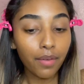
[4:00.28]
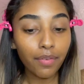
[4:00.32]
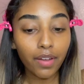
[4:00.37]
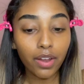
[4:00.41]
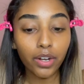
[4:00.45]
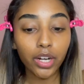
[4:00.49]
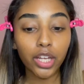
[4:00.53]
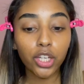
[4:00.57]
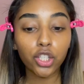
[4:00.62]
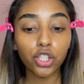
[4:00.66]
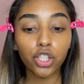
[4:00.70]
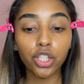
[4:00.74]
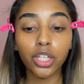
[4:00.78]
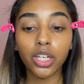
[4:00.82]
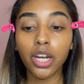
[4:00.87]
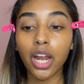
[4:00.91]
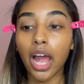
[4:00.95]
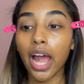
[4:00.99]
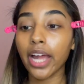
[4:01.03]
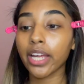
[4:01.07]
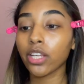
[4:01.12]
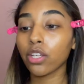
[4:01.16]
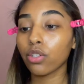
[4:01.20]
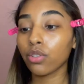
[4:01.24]
foundation,
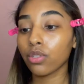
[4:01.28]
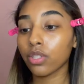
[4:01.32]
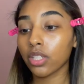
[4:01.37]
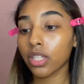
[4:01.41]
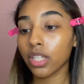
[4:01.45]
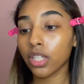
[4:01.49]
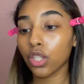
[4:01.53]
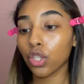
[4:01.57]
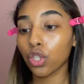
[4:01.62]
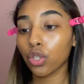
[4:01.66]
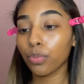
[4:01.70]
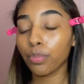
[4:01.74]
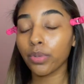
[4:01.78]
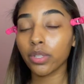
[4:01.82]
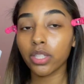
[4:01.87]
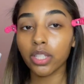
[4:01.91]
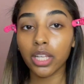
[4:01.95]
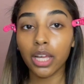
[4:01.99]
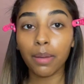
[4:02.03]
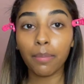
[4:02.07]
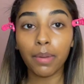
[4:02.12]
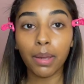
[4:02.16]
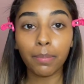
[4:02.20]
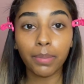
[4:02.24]
I use this
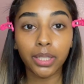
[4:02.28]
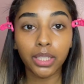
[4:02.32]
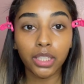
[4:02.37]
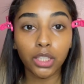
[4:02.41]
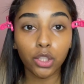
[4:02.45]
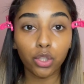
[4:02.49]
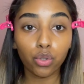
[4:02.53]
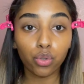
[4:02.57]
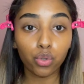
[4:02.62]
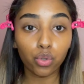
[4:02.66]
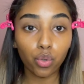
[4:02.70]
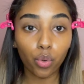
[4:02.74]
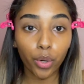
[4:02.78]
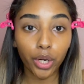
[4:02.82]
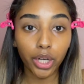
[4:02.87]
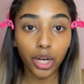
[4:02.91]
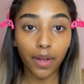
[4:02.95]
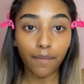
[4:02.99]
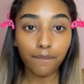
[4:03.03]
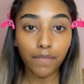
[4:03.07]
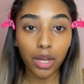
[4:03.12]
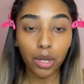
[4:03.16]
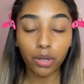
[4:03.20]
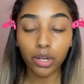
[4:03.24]
Superstay Maybelline New York
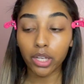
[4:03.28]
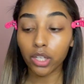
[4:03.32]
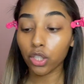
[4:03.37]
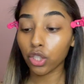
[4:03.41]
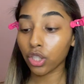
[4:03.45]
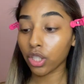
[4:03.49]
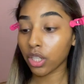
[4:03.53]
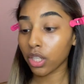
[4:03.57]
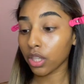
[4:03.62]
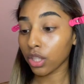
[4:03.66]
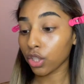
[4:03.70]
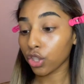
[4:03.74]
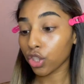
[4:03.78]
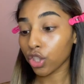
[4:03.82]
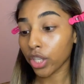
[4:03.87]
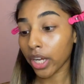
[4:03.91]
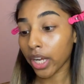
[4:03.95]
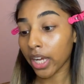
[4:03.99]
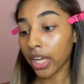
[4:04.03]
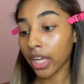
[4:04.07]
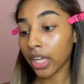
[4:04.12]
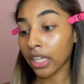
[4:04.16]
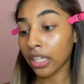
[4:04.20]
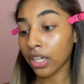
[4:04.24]
foundation in the
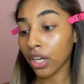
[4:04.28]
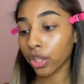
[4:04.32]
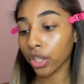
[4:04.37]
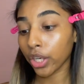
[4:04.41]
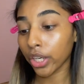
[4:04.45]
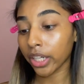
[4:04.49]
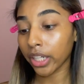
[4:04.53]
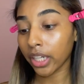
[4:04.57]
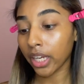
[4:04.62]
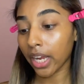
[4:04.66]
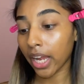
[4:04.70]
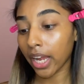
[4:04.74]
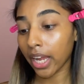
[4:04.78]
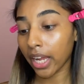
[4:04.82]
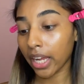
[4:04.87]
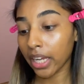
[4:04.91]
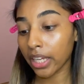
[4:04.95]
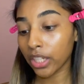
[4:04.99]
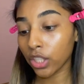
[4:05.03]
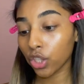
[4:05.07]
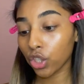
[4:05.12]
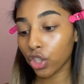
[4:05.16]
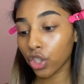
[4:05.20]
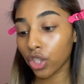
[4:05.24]
shade
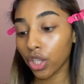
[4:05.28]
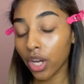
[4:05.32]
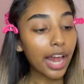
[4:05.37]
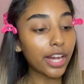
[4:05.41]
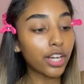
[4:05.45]
30H.